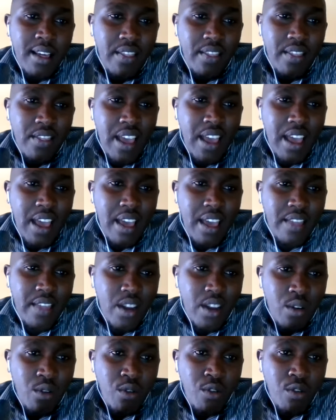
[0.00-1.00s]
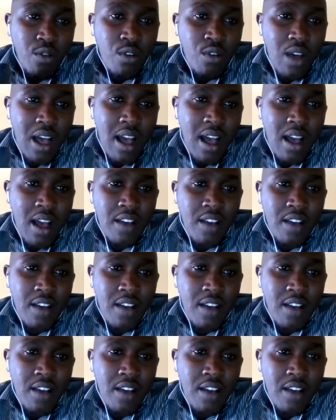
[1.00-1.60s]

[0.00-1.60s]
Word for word: the, the raw uh,